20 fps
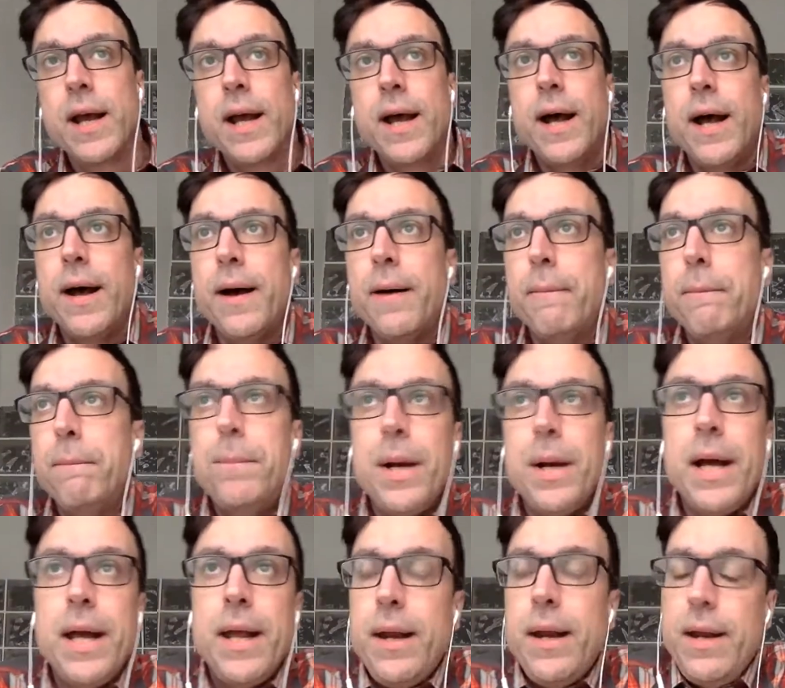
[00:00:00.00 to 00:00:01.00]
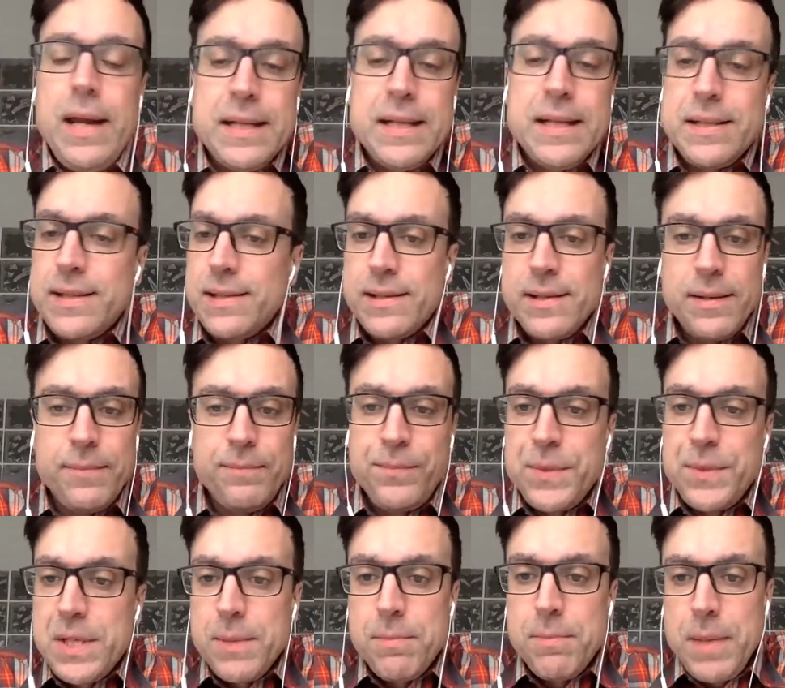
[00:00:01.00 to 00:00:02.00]
But
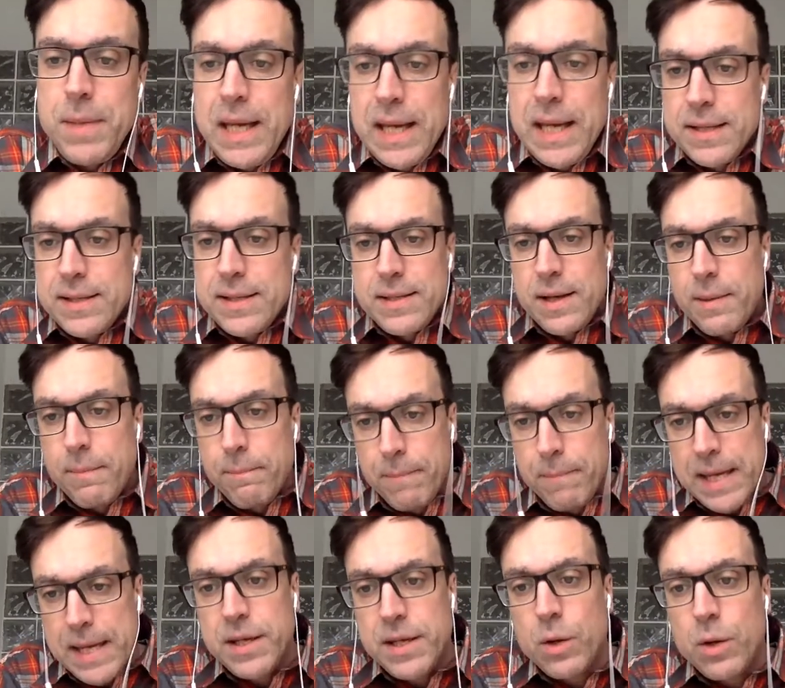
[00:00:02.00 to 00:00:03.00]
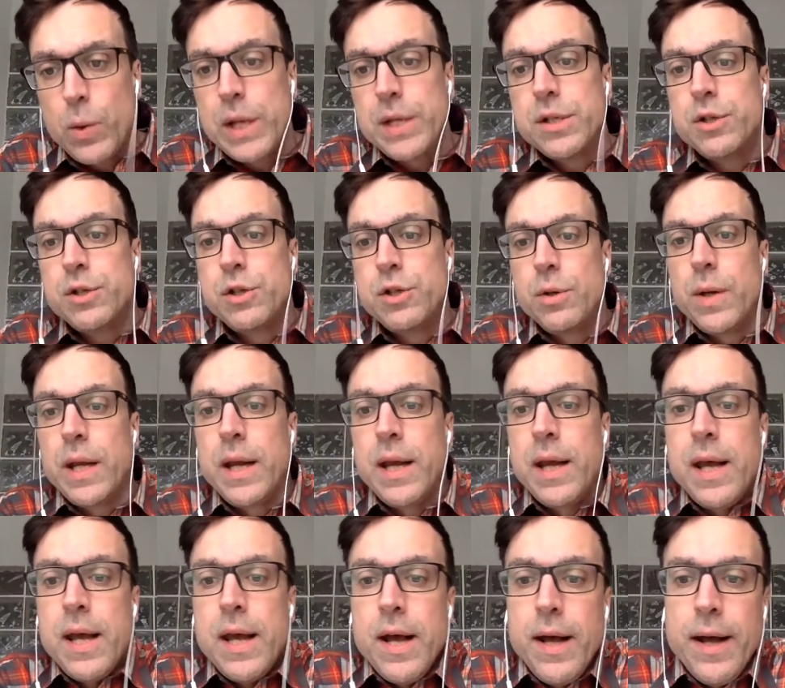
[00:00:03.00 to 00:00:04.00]
to me, it's an amazing way to do it.
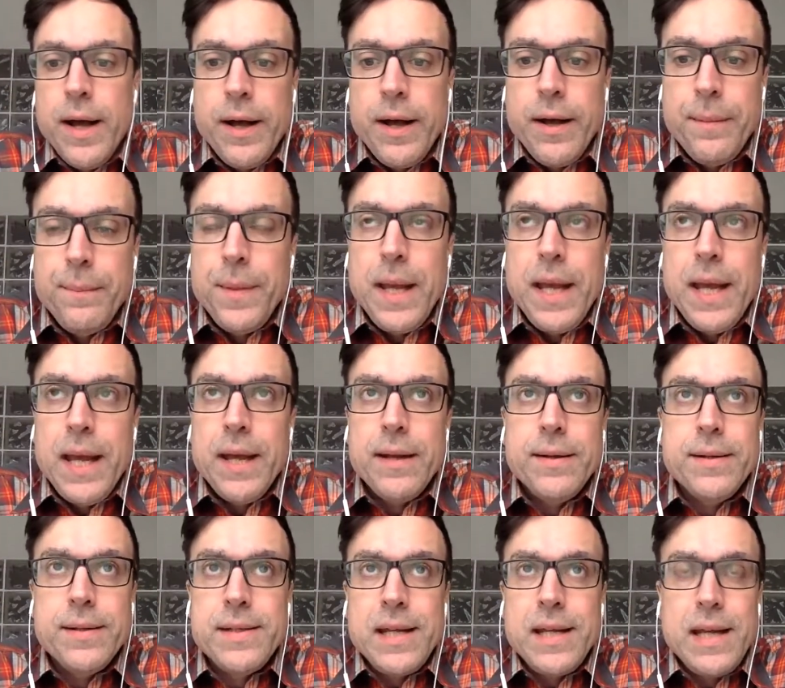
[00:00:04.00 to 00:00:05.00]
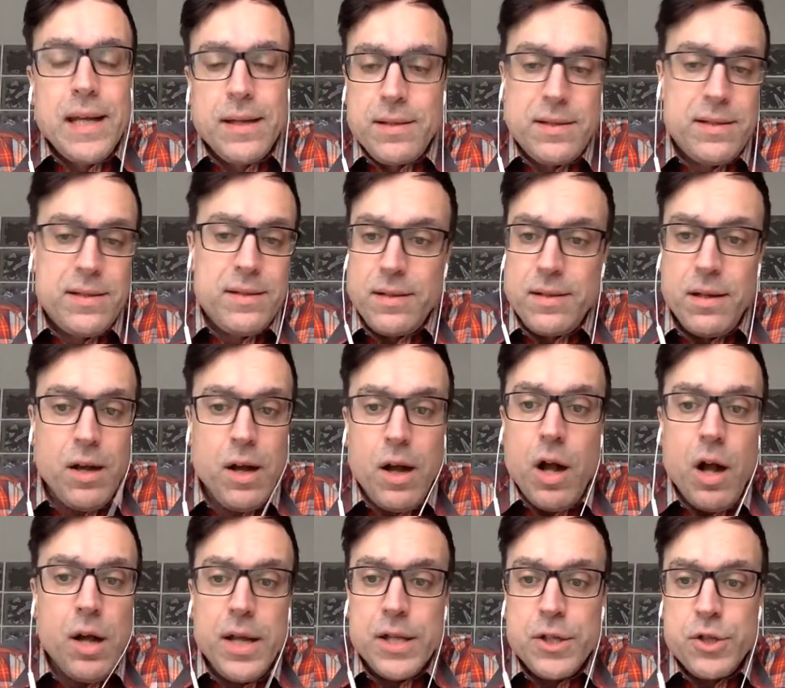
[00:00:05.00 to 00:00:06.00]
And it's
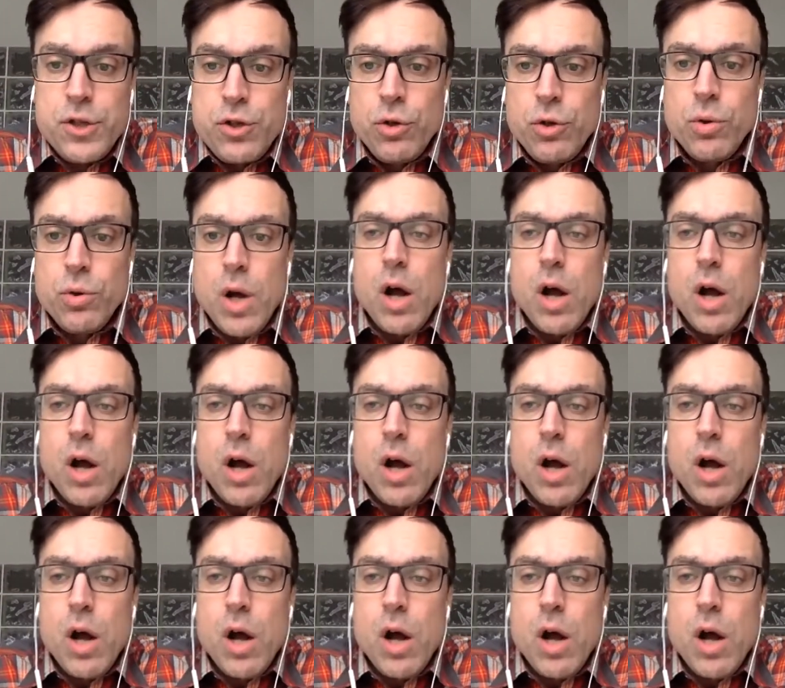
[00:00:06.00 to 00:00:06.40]
true.